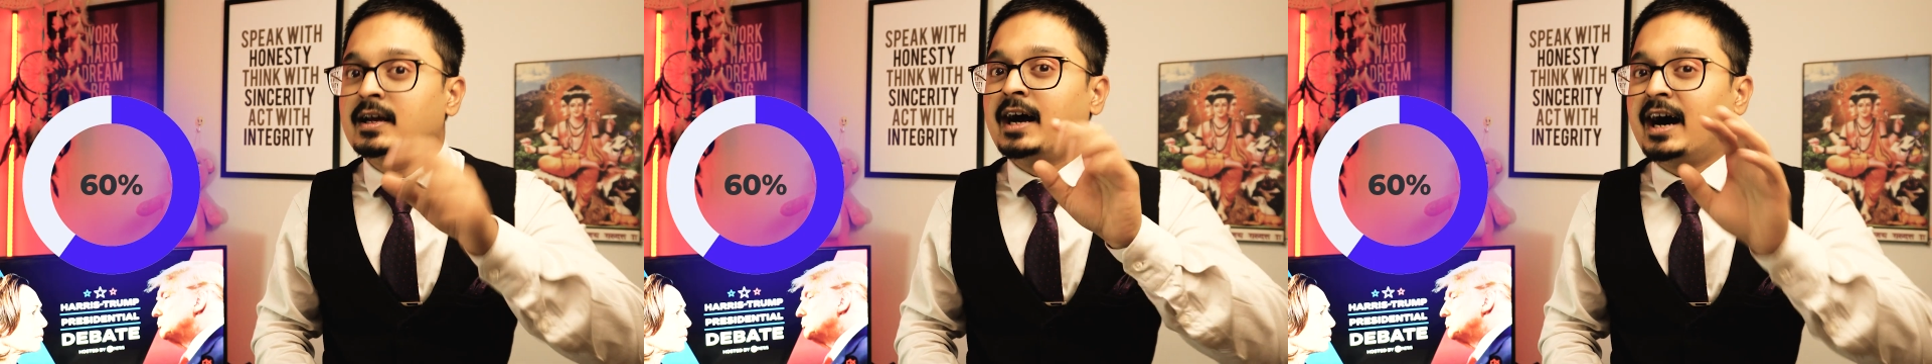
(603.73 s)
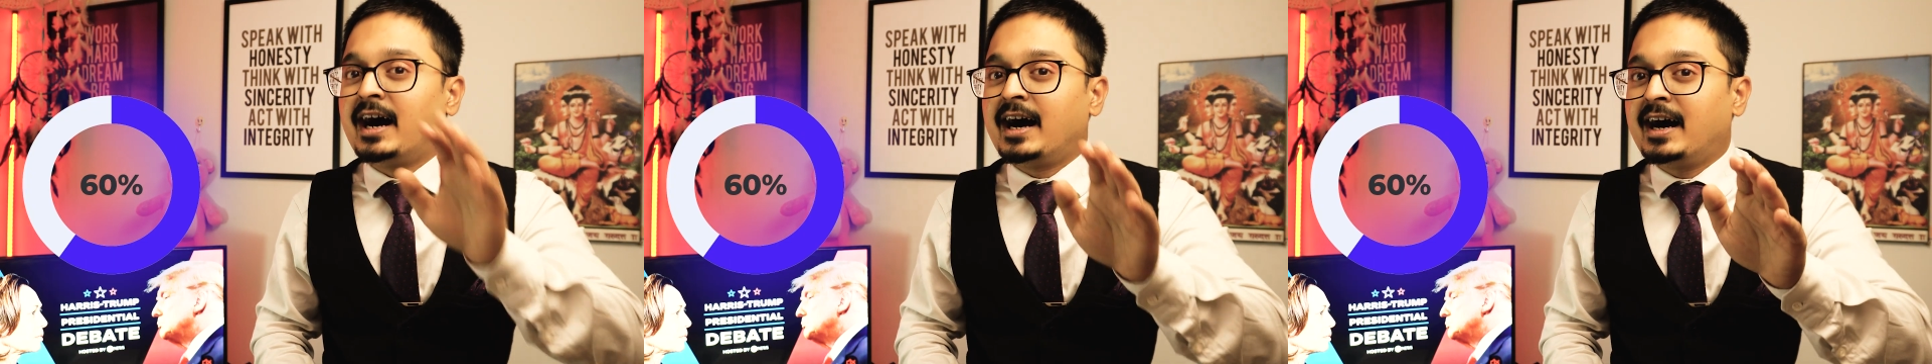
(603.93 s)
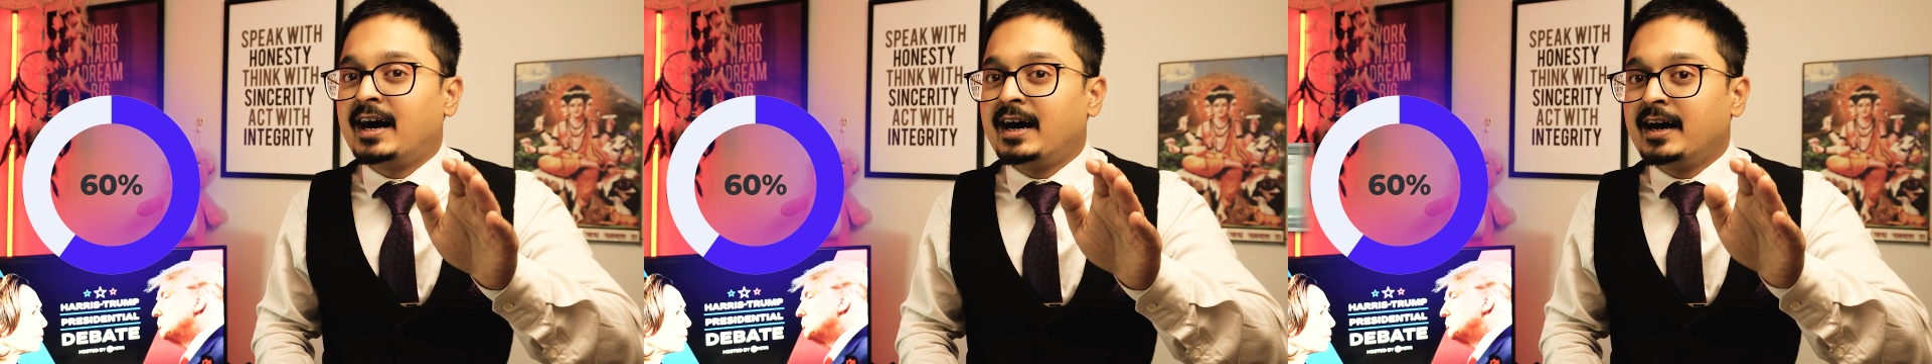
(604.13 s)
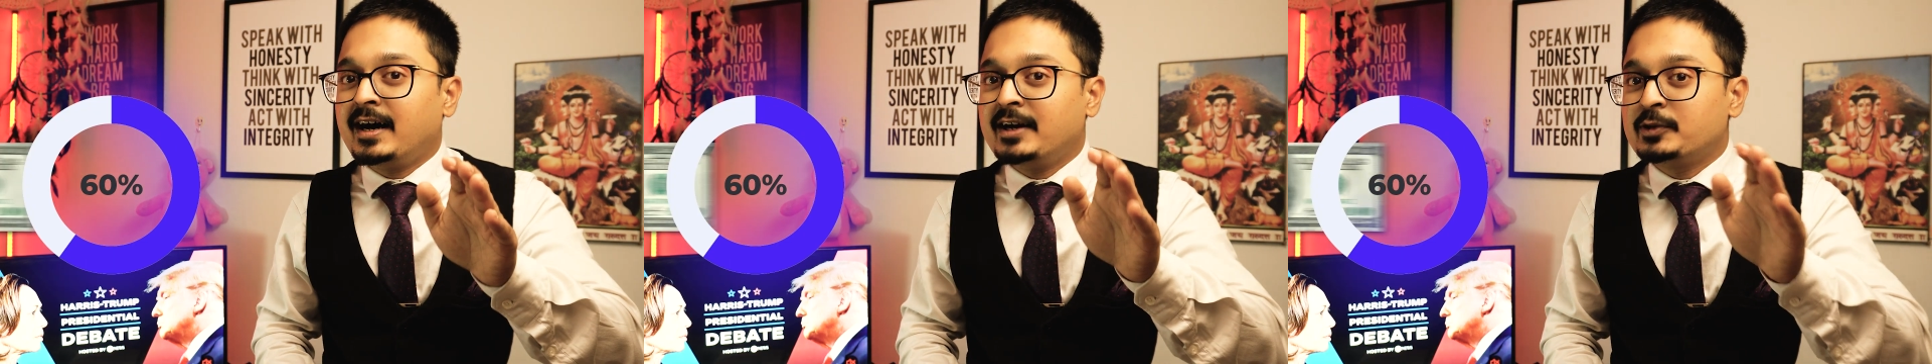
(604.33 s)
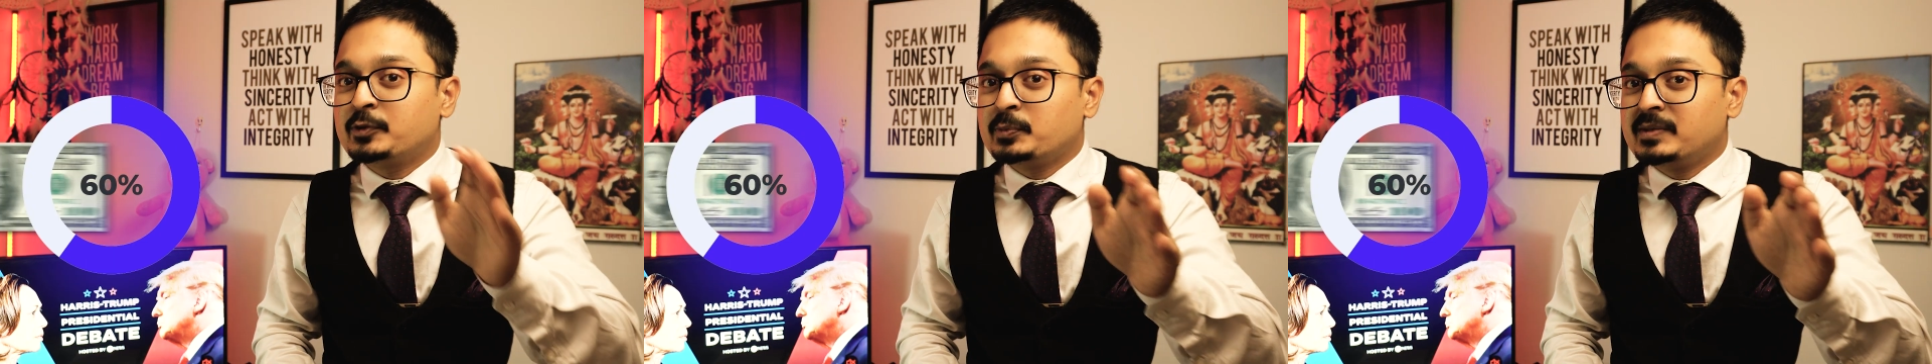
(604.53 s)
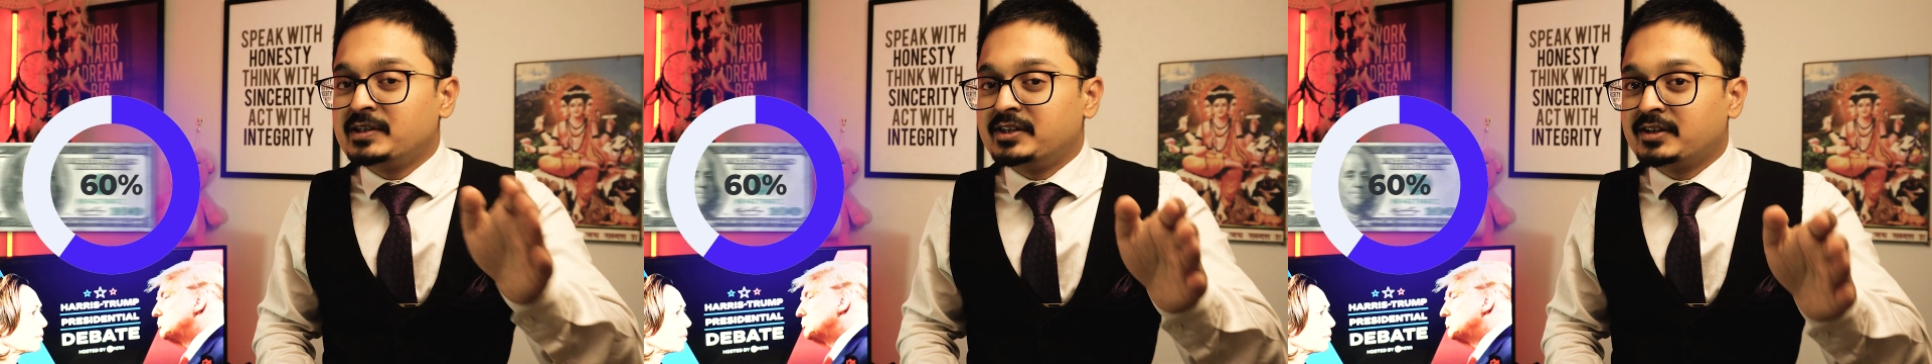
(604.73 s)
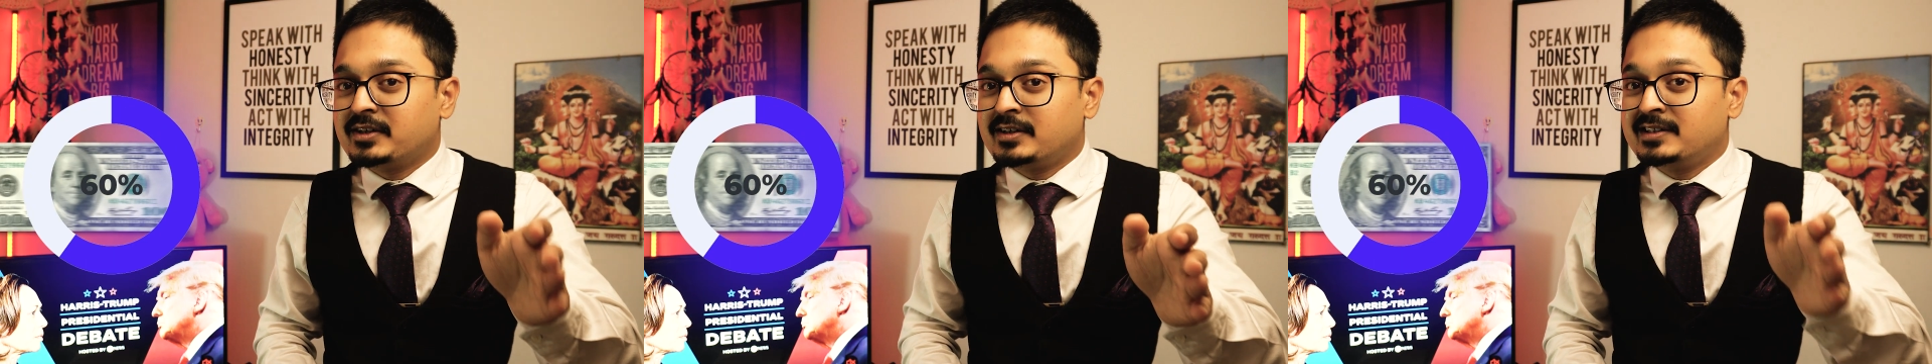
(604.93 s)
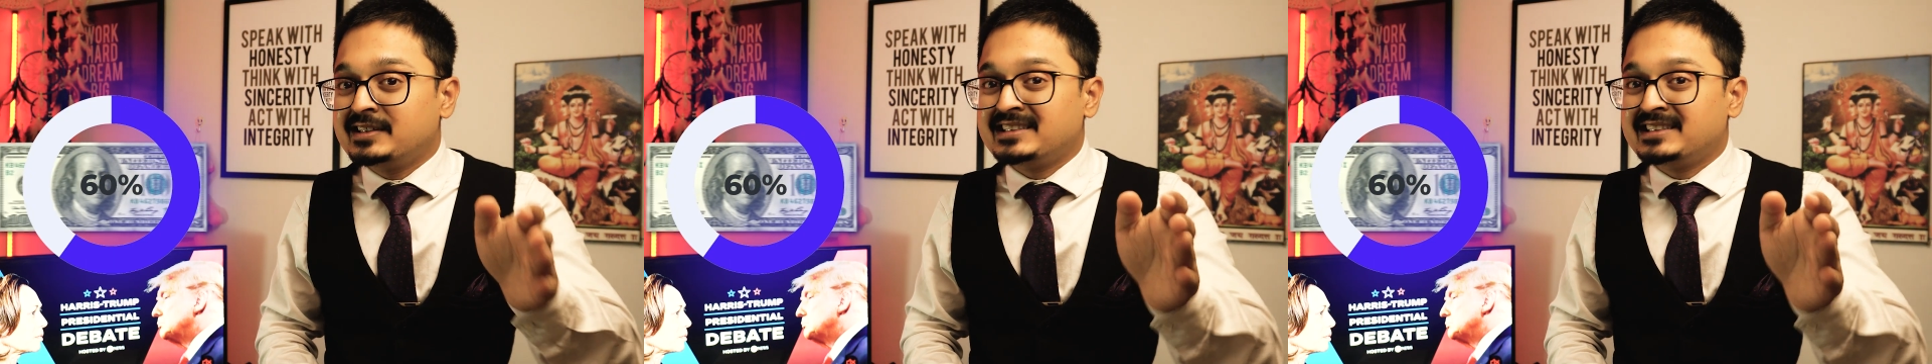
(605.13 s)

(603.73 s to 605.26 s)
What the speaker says: are to be done